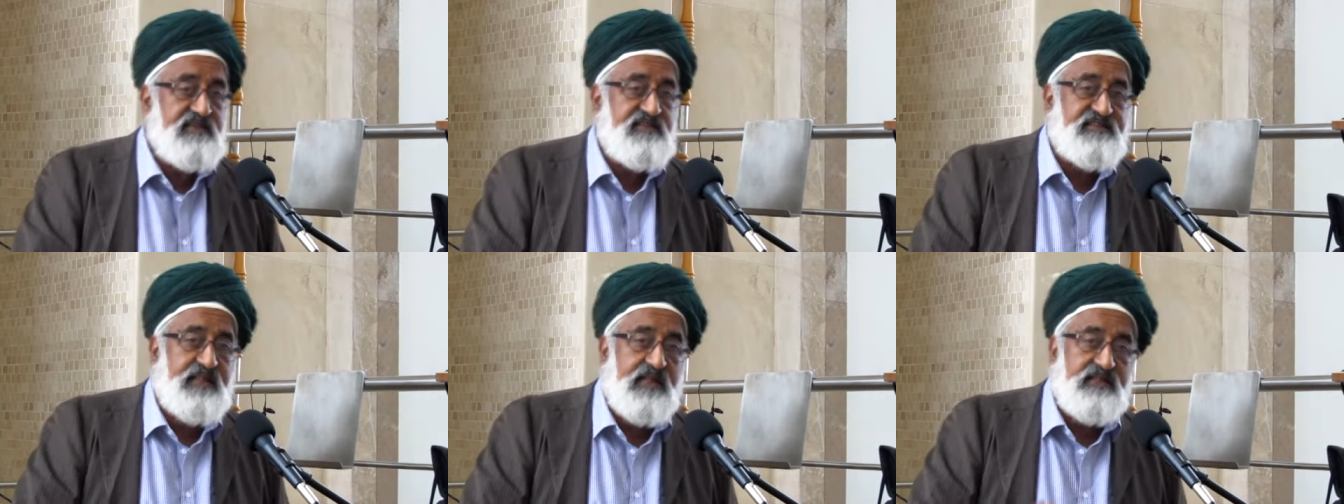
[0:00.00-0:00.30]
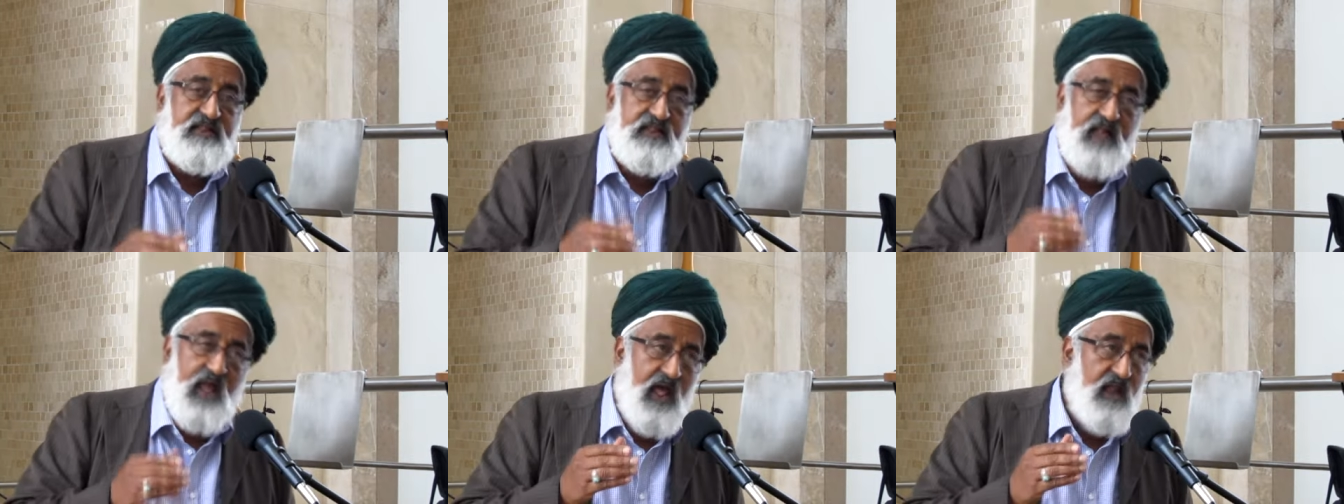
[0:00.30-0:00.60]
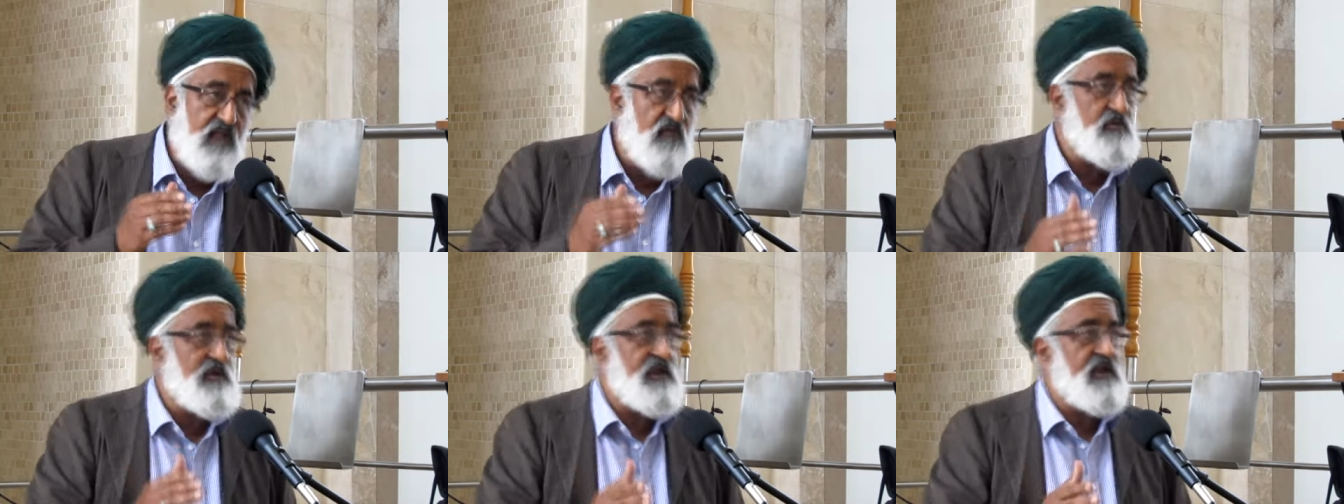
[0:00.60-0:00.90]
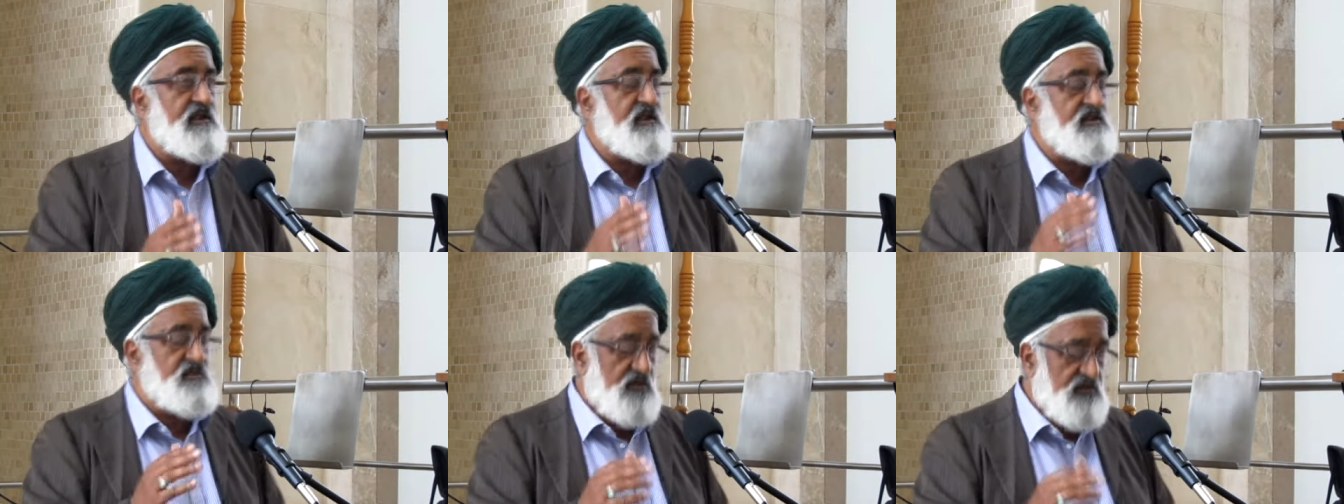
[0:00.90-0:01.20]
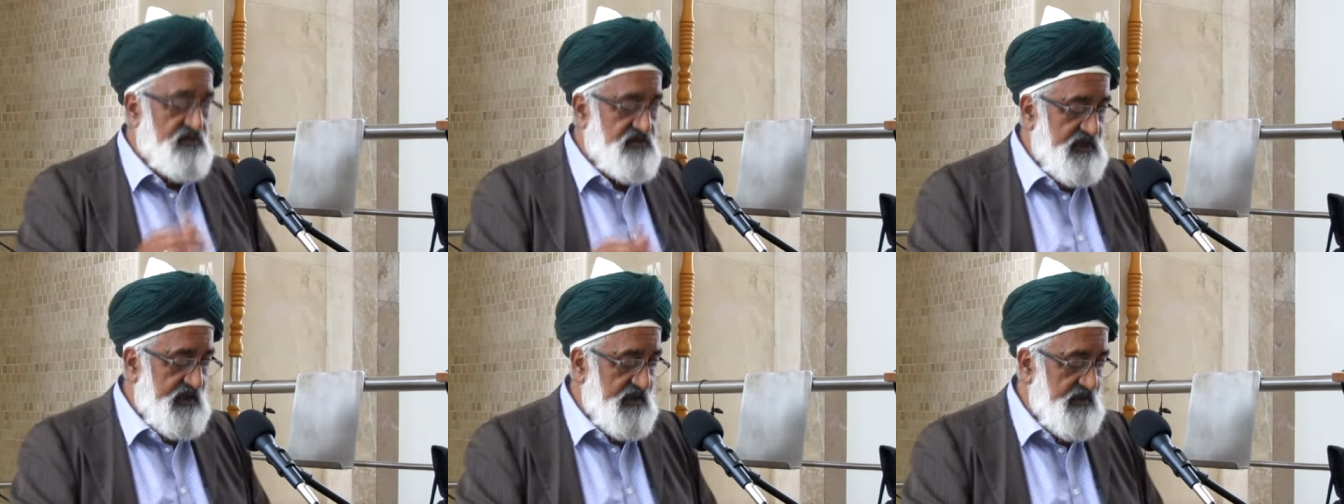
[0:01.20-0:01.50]
he studied Arabic
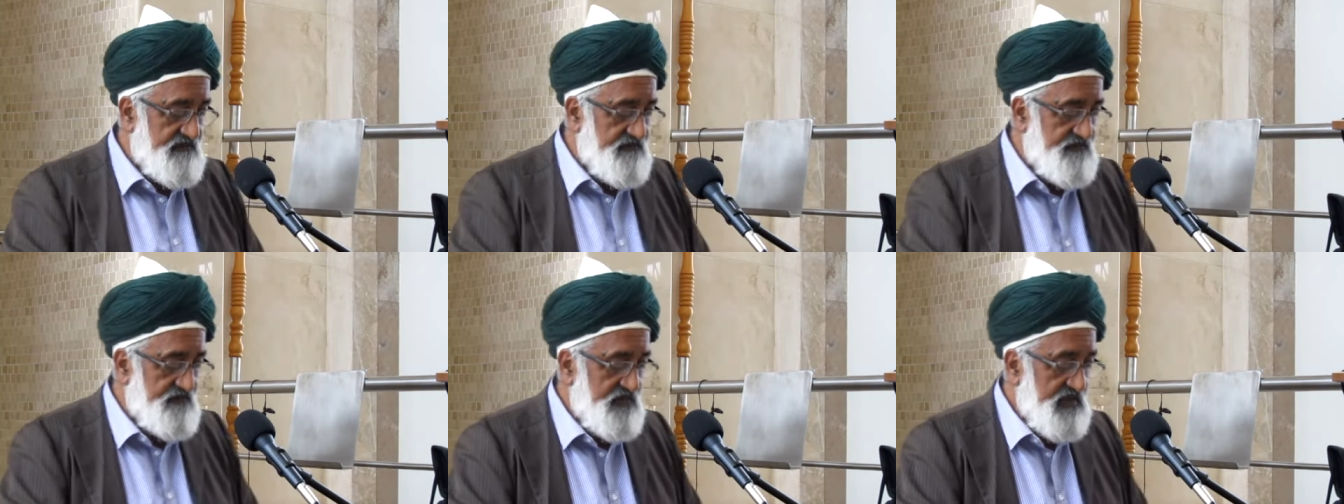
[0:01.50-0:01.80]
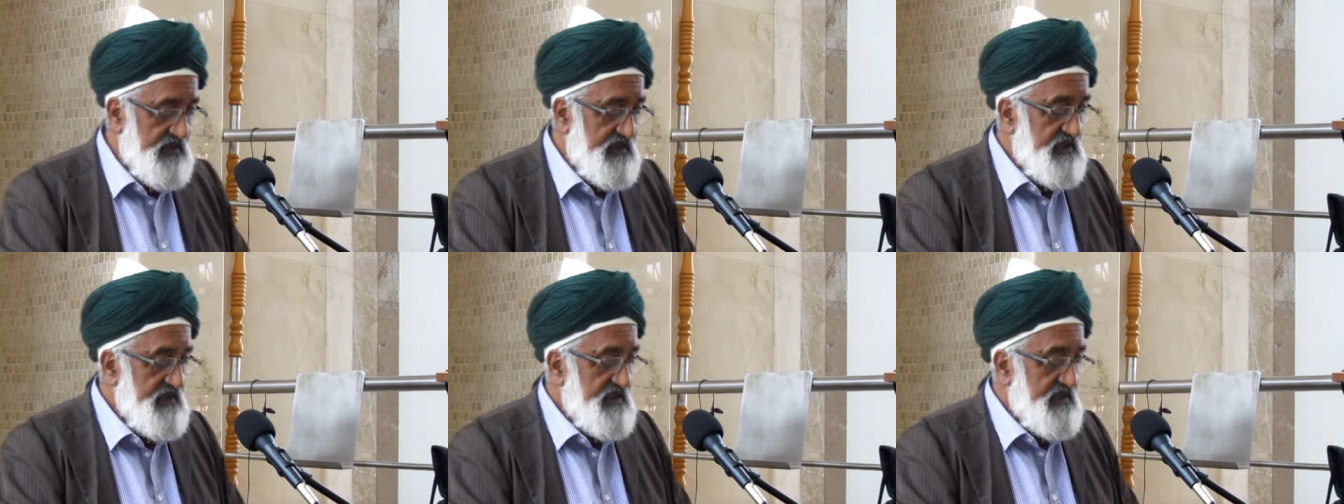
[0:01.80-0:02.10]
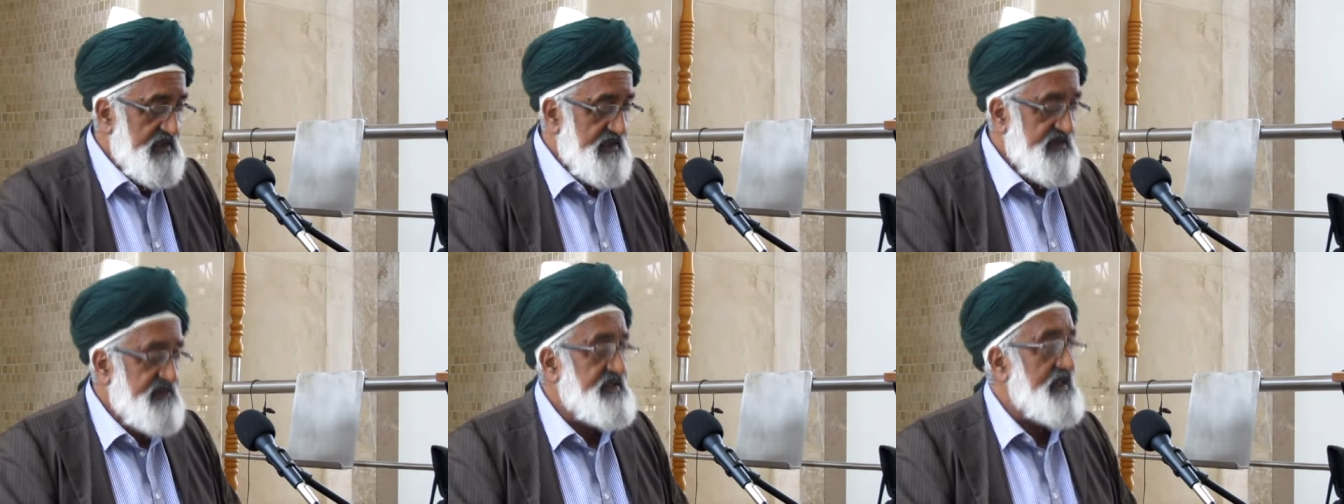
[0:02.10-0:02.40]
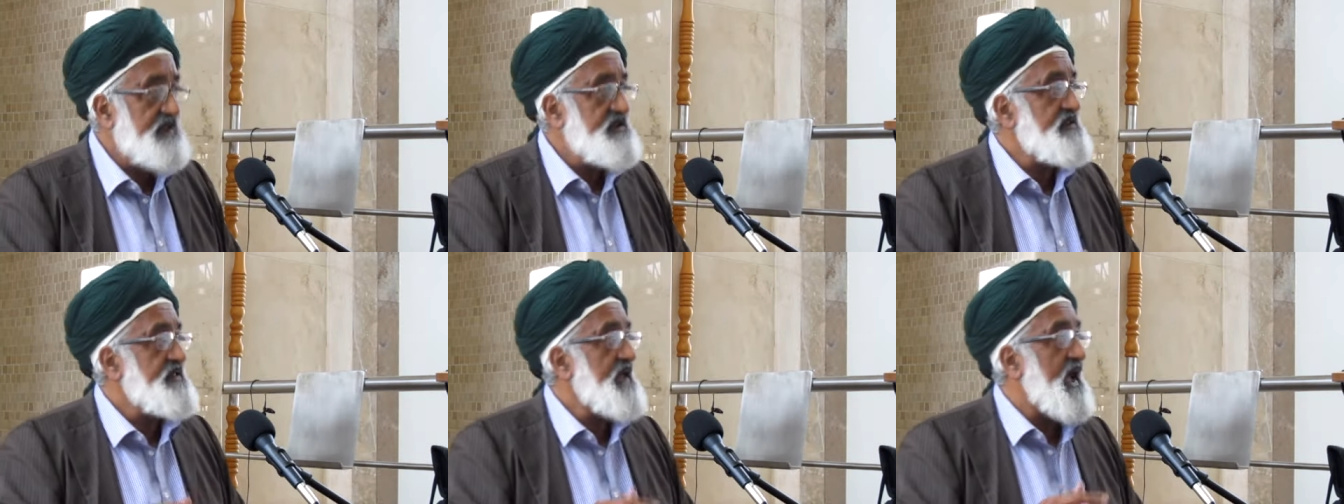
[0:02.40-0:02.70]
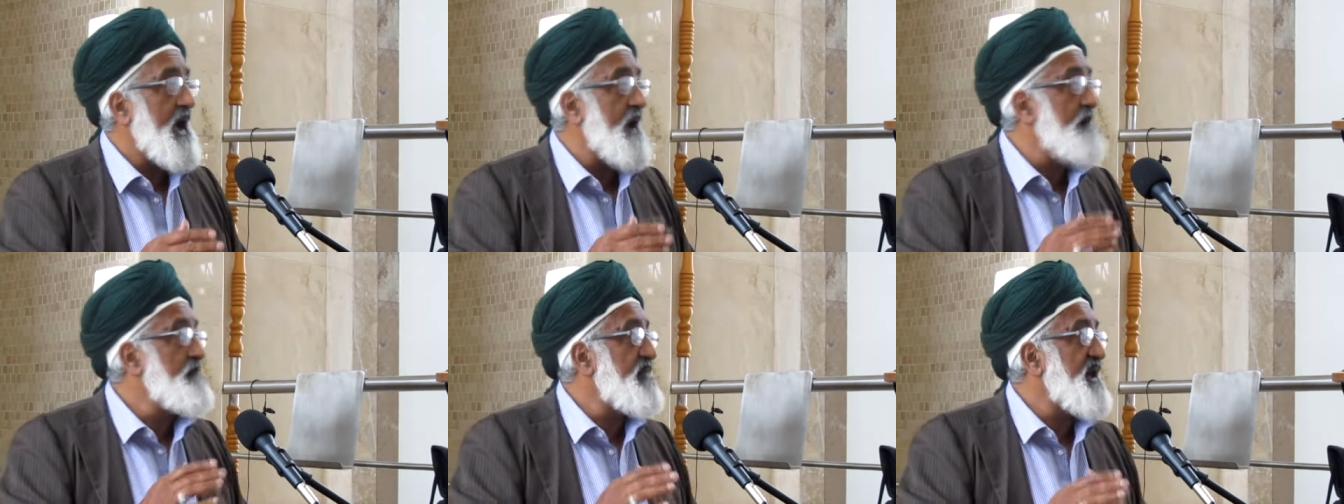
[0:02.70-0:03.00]
literature, he studied the
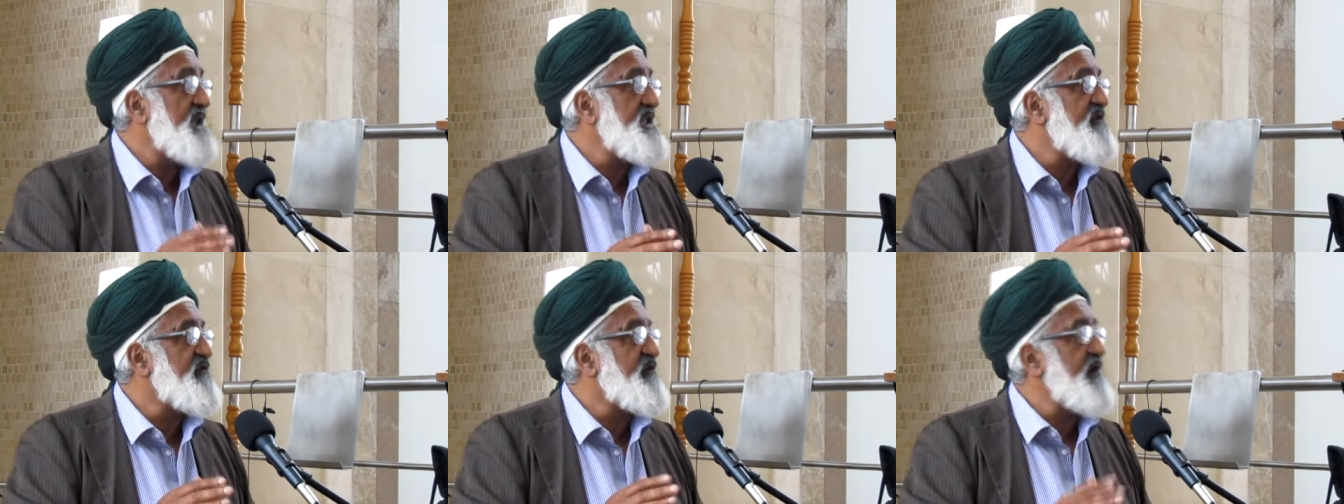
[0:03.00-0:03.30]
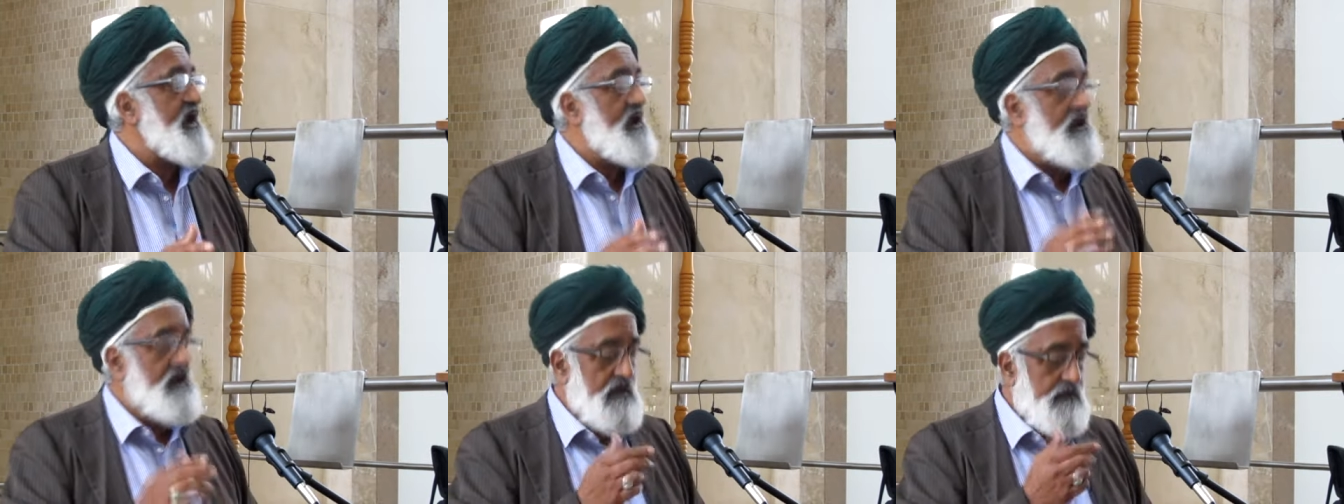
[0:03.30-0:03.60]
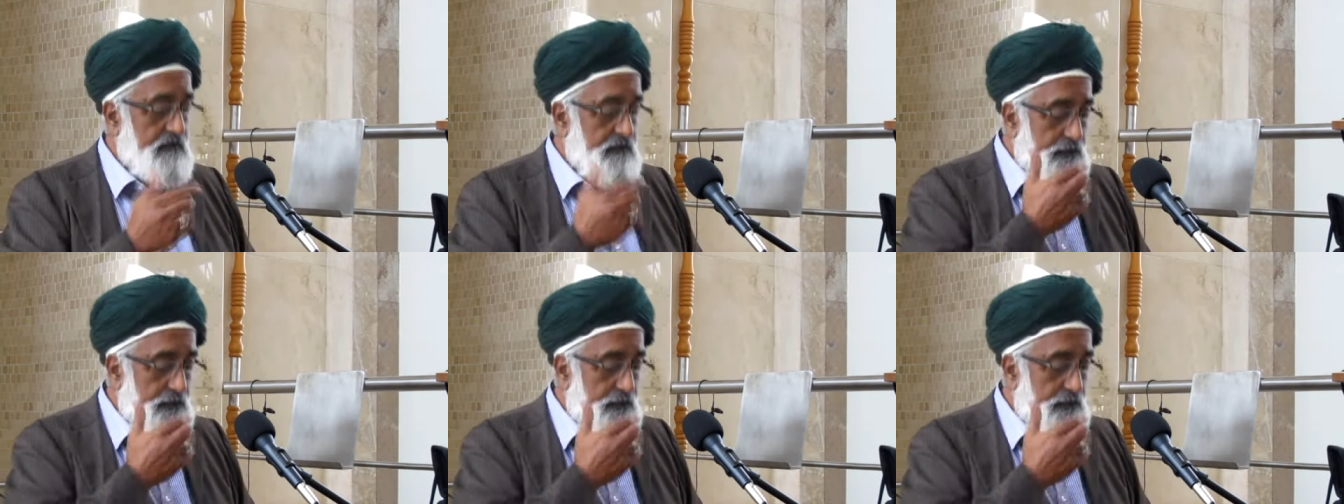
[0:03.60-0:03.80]
Hanbali fiqh,